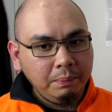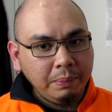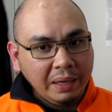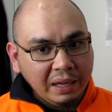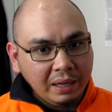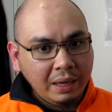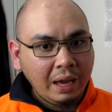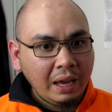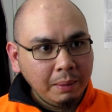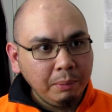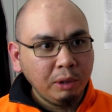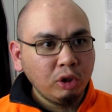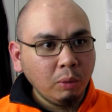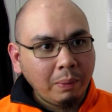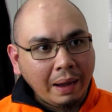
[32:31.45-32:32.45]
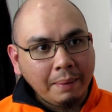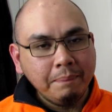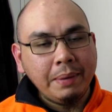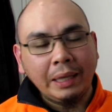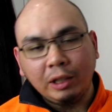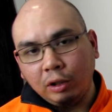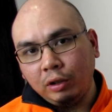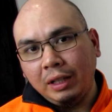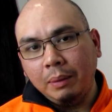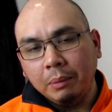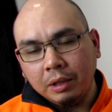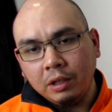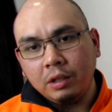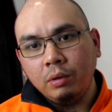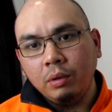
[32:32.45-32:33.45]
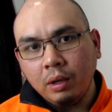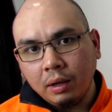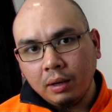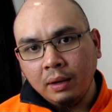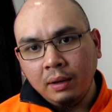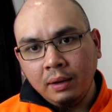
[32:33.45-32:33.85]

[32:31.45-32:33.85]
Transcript: being able to buy better demons sooner